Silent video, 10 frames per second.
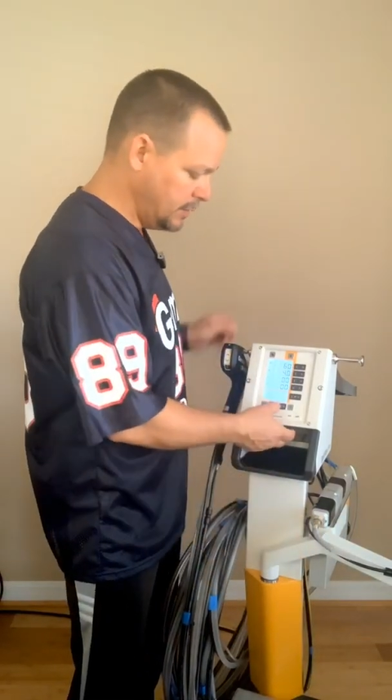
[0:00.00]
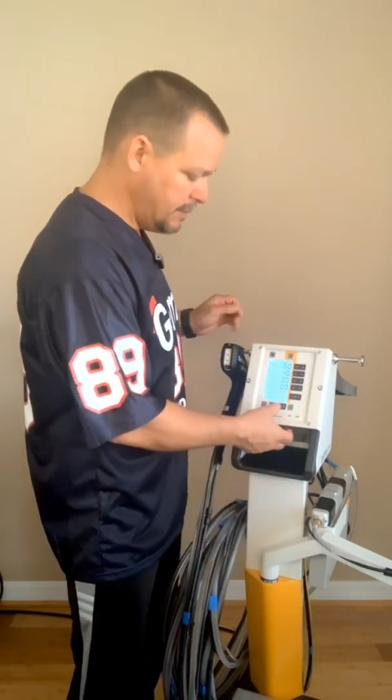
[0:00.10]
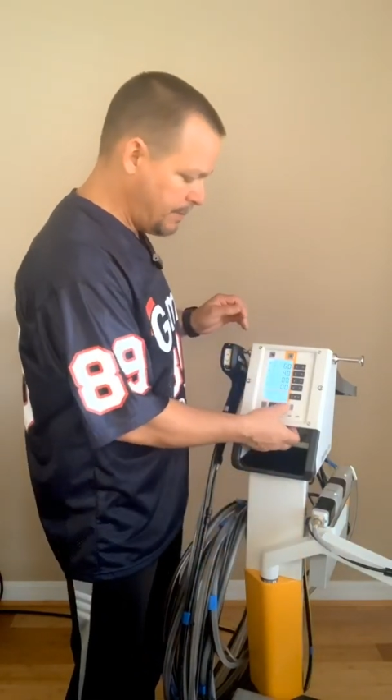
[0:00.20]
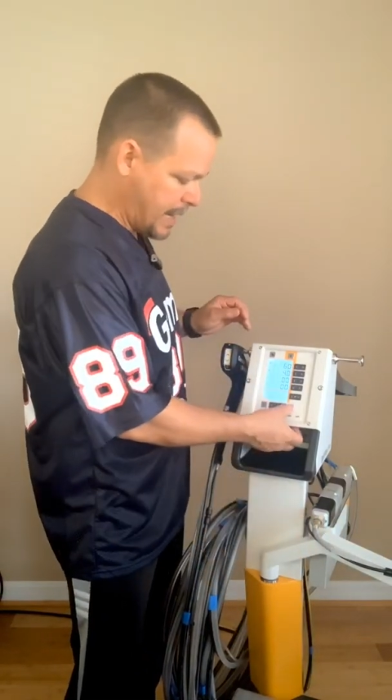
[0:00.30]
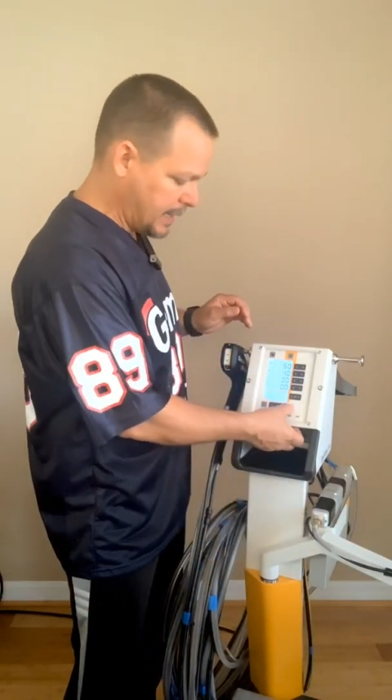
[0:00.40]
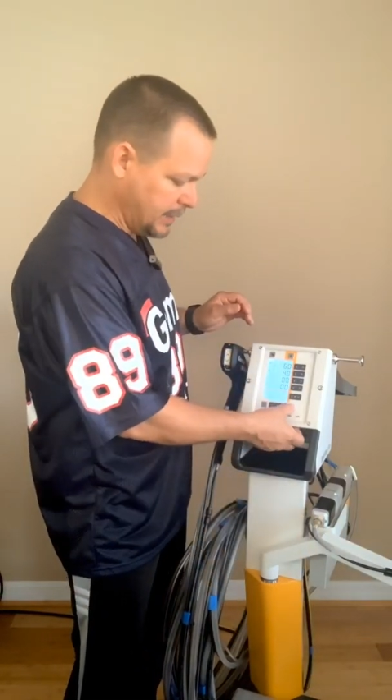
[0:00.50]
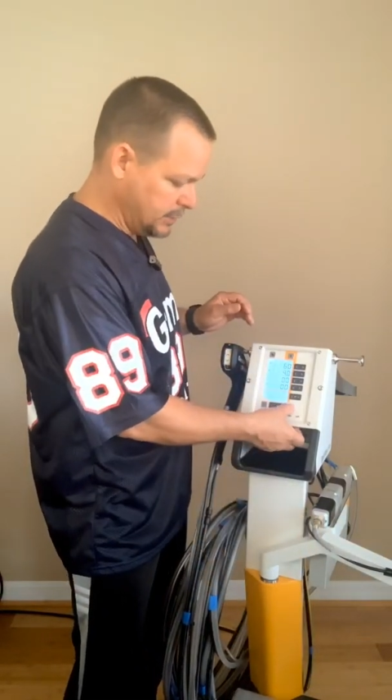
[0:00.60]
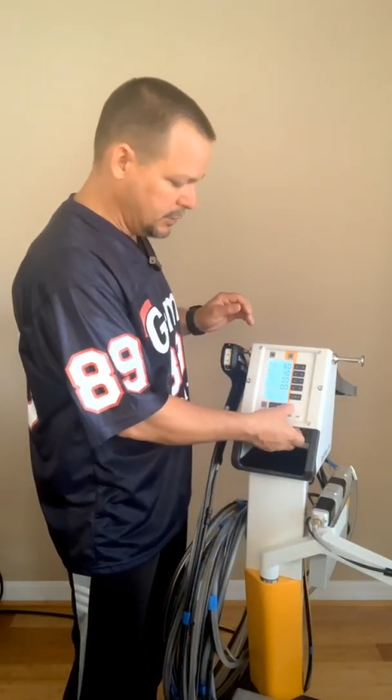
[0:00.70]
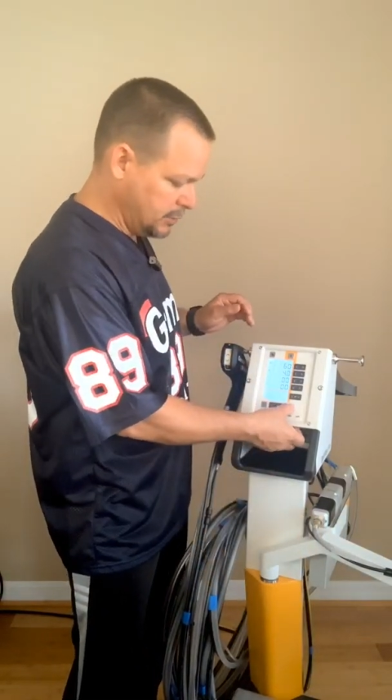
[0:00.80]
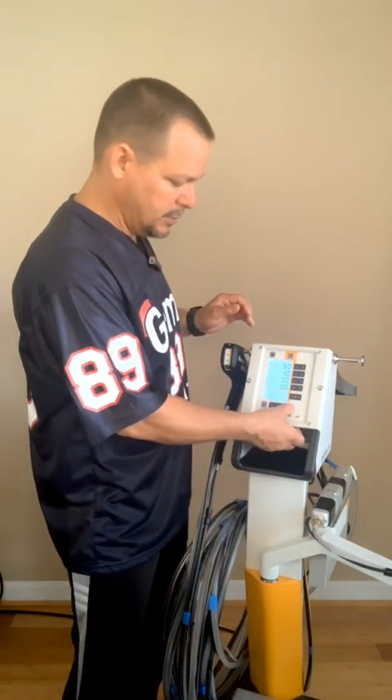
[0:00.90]
get back
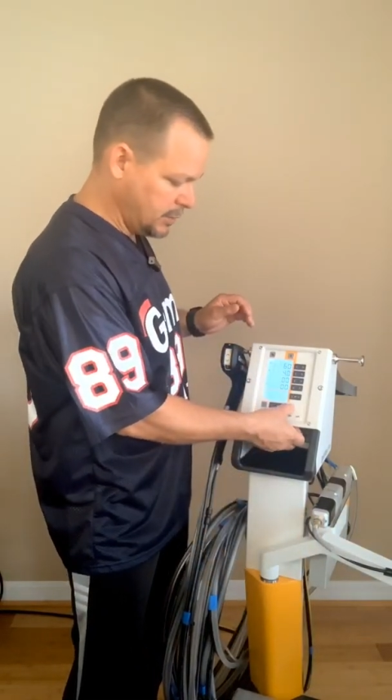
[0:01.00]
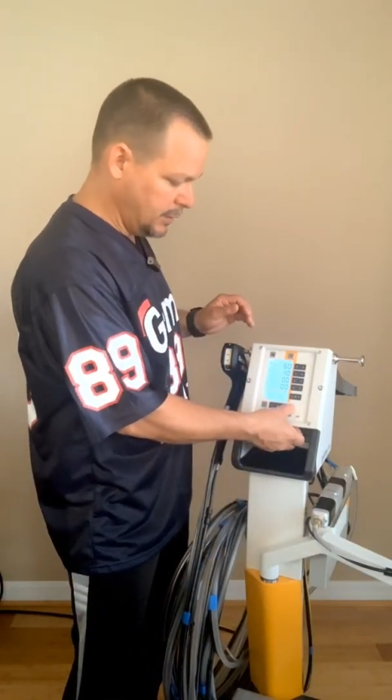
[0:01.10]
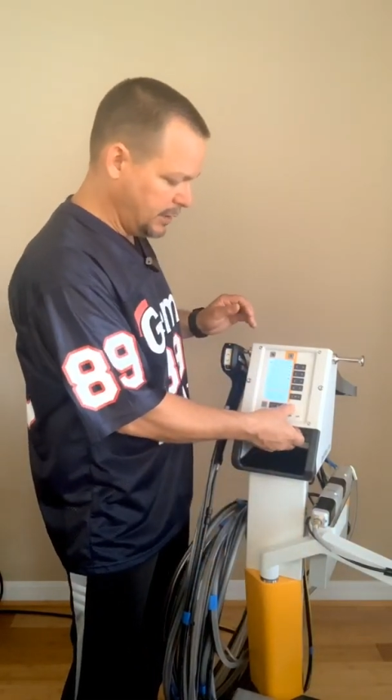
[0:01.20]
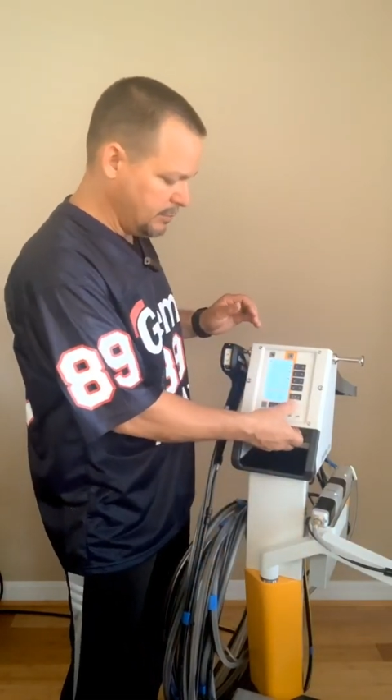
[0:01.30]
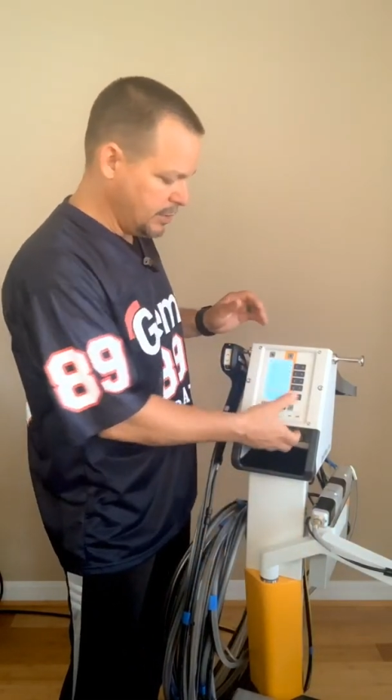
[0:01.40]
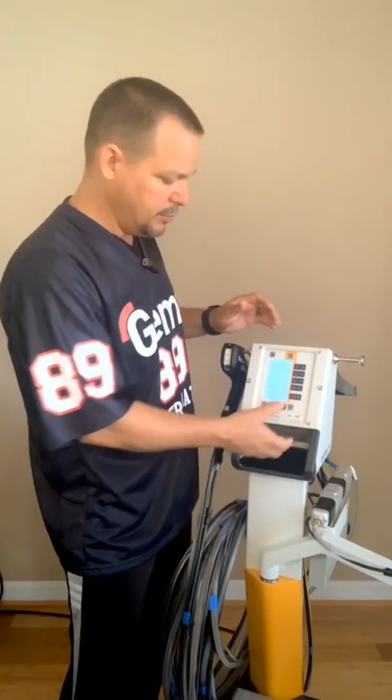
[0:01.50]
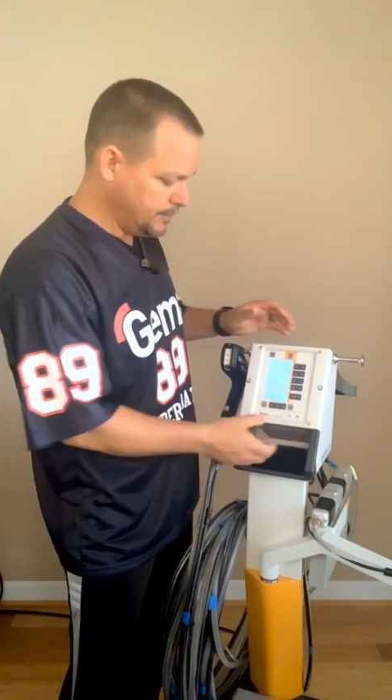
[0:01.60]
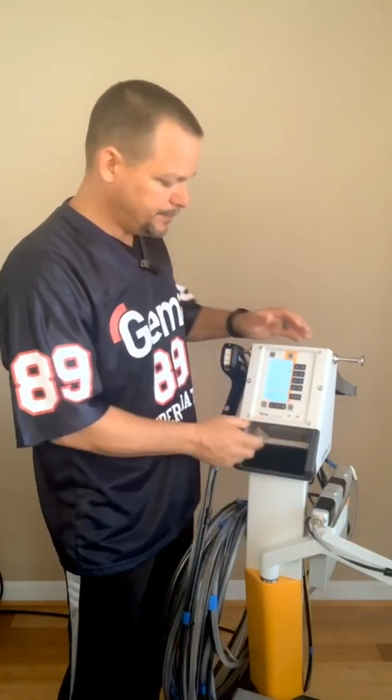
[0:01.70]
into the cleaning mode.